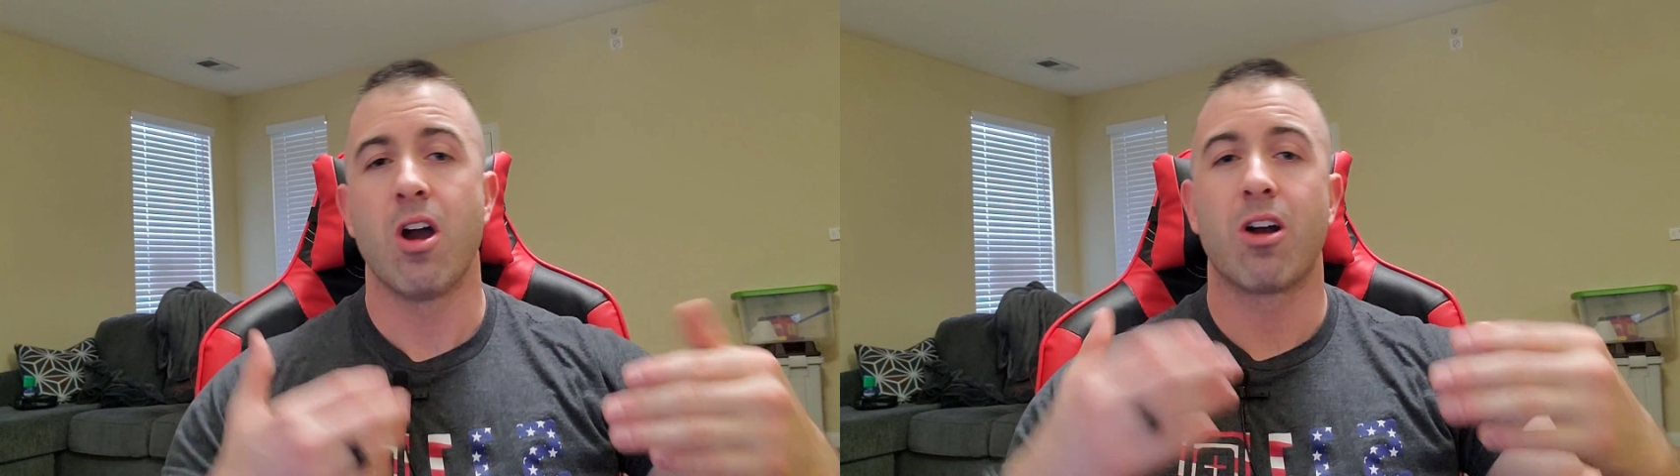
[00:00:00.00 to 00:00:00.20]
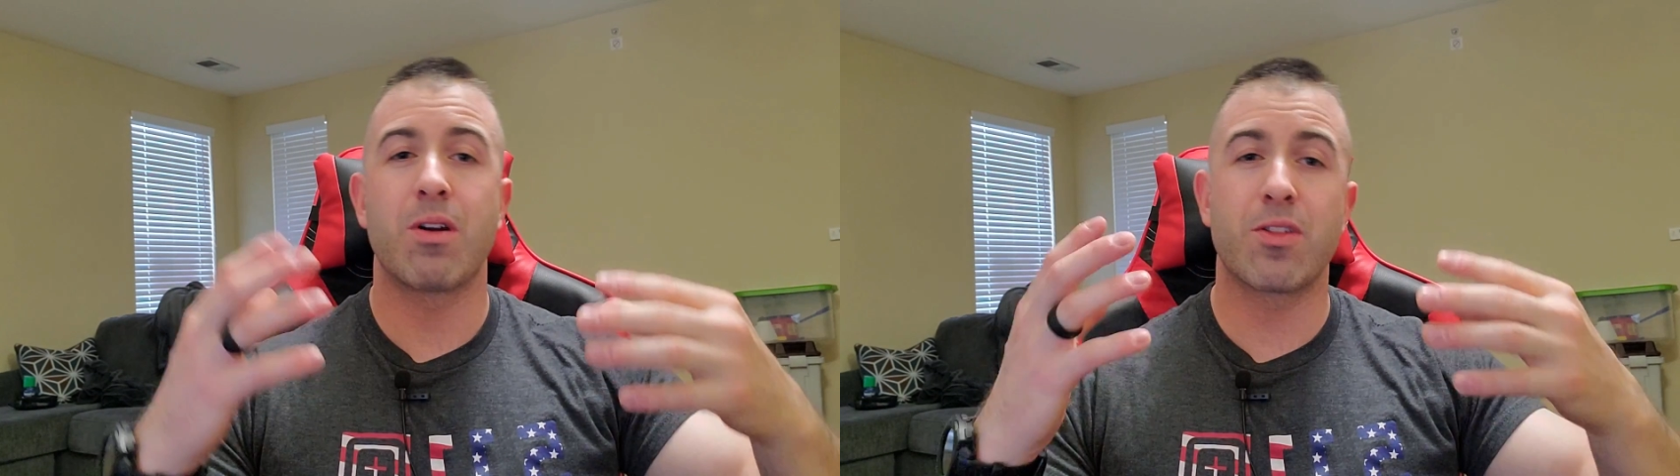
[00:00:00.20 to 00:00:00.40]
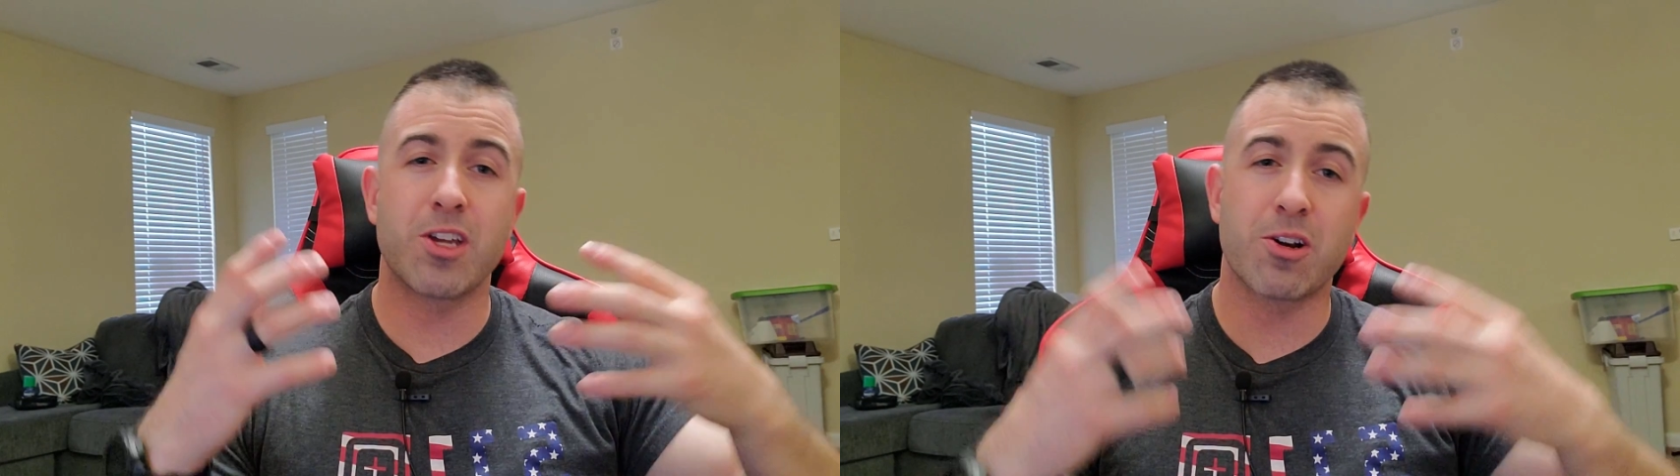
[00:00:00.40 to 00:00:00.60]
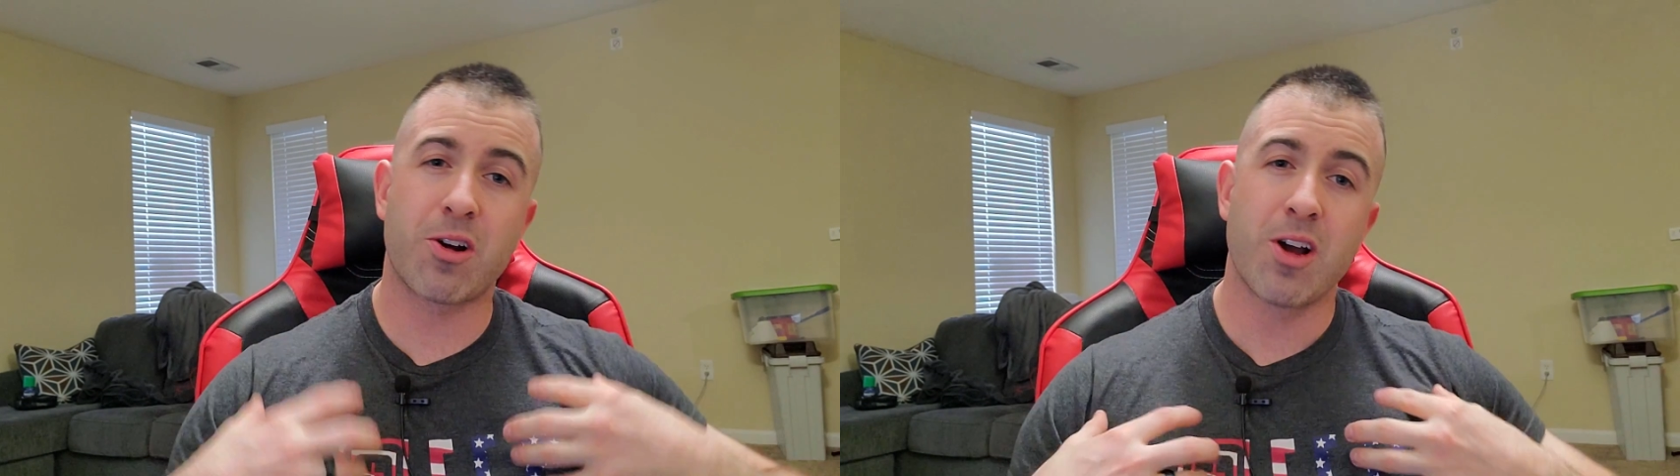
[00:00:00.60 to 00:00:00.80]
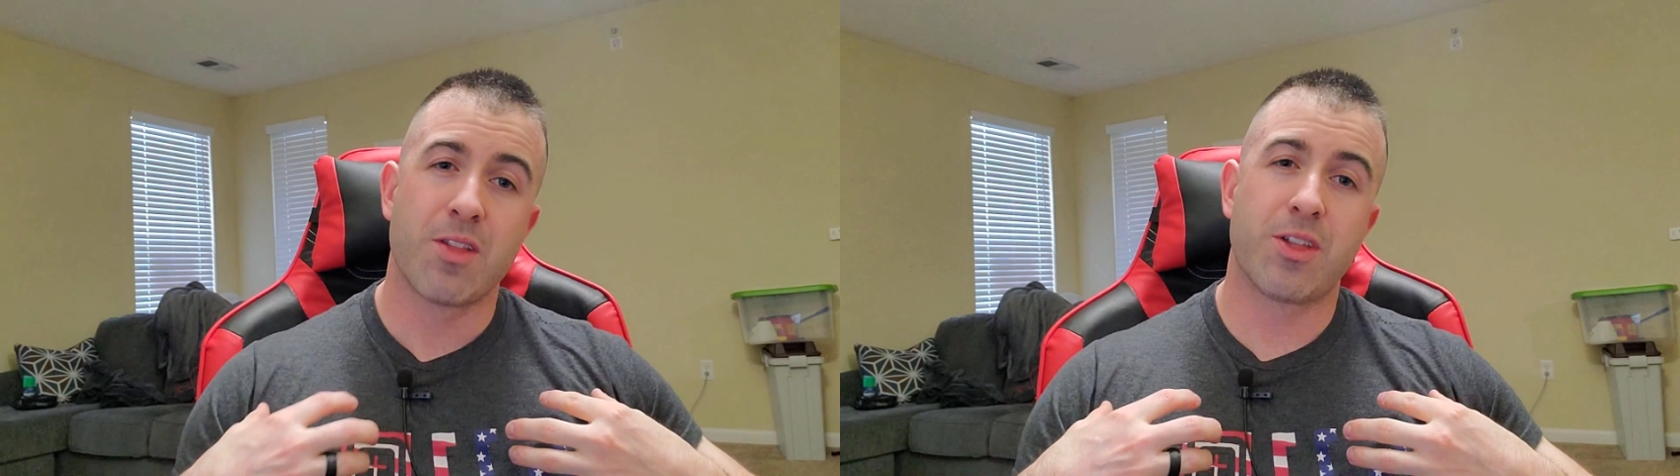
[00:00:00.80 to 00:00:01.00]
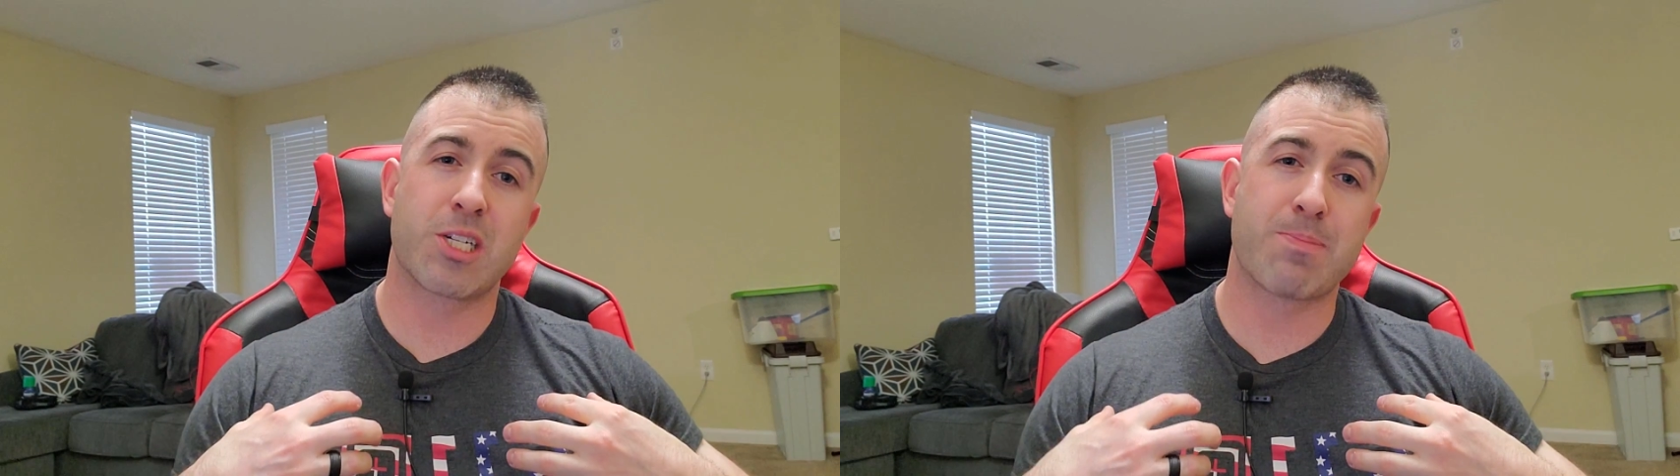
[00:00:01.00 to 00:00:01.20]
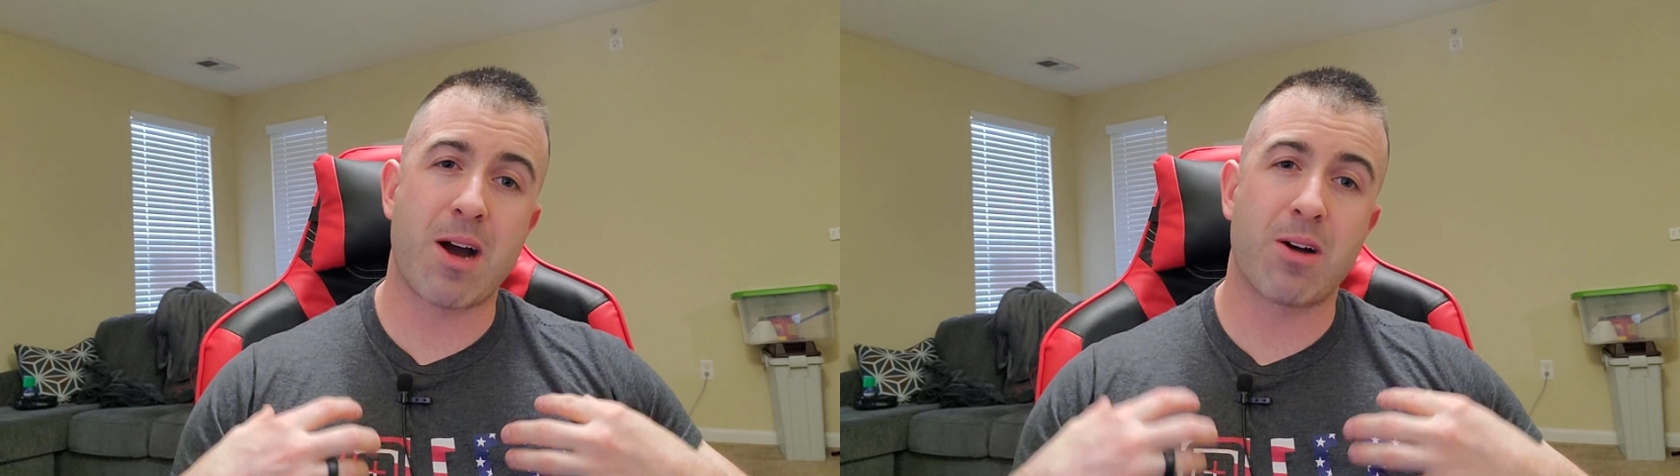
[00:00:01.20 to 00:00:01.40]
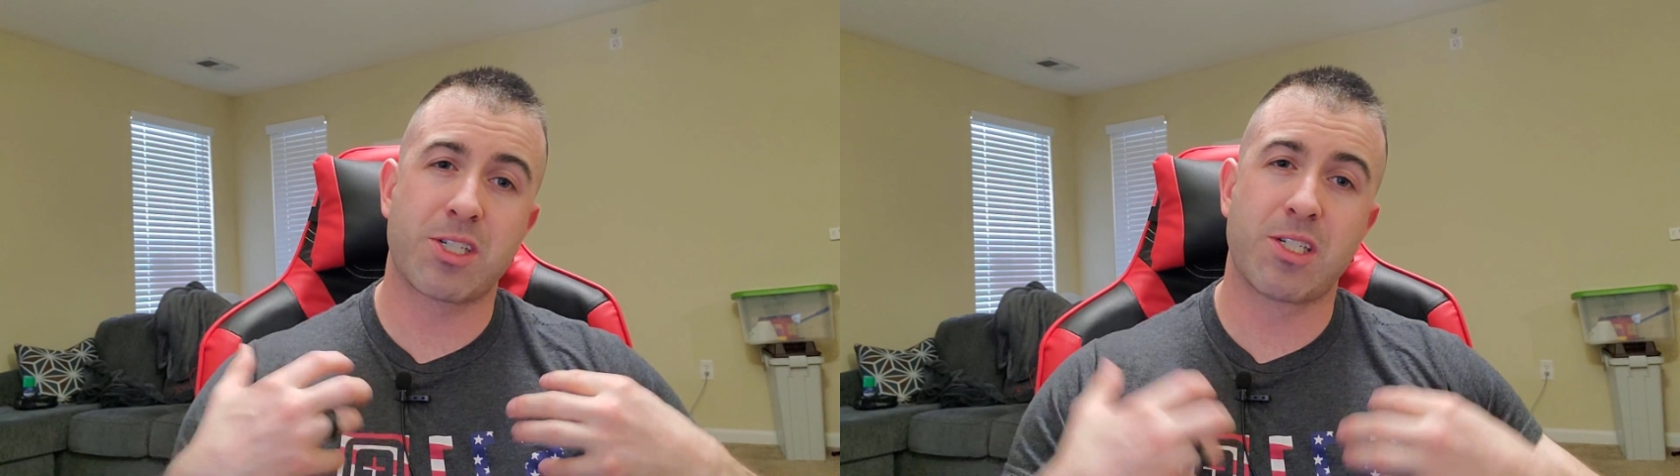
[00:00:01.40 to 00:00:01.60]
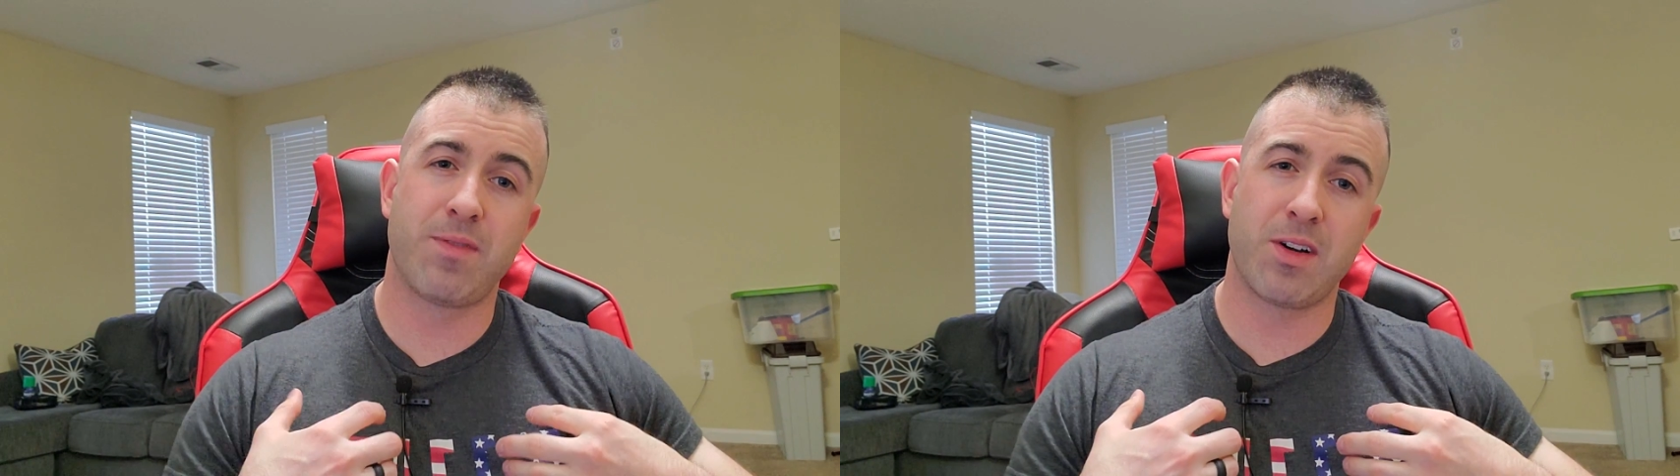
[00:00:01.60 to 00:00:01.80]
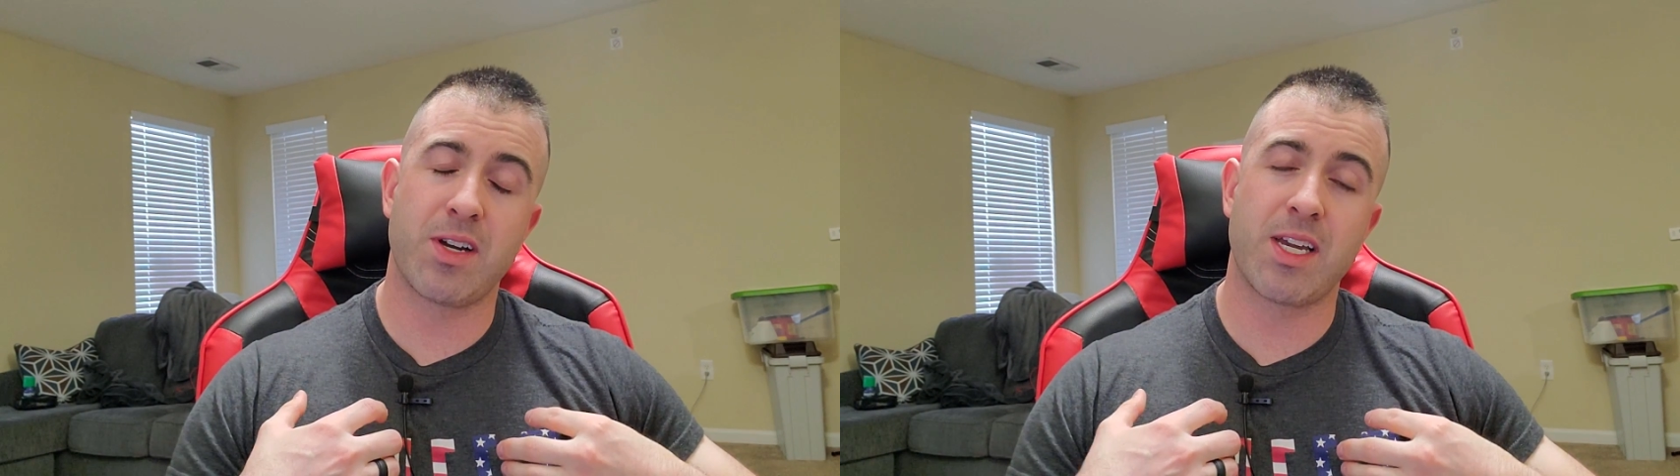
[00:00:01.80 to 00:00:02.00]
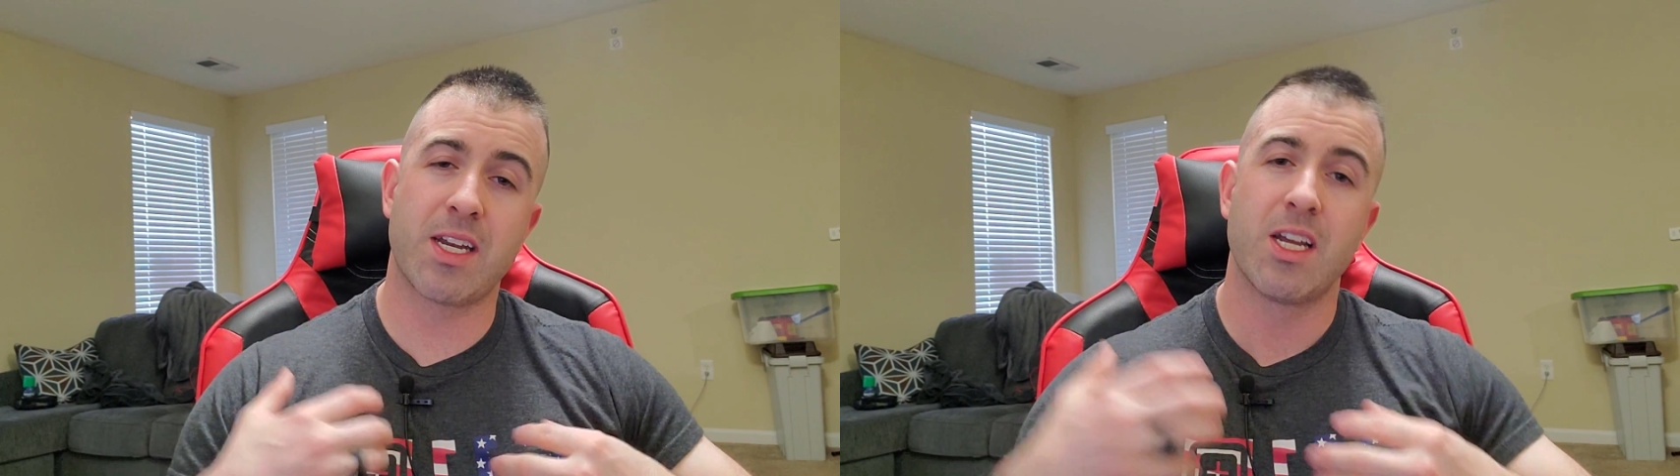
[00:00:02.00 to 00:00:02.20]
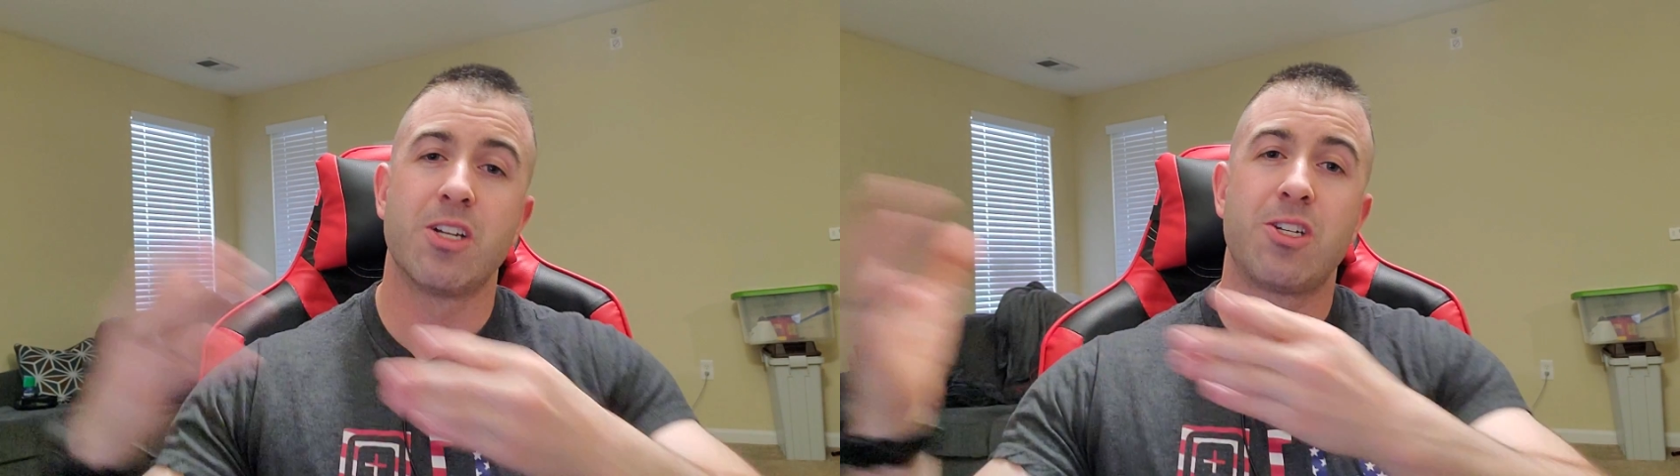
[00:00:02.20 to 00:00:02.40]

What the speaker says: or whether you're the spouse civilian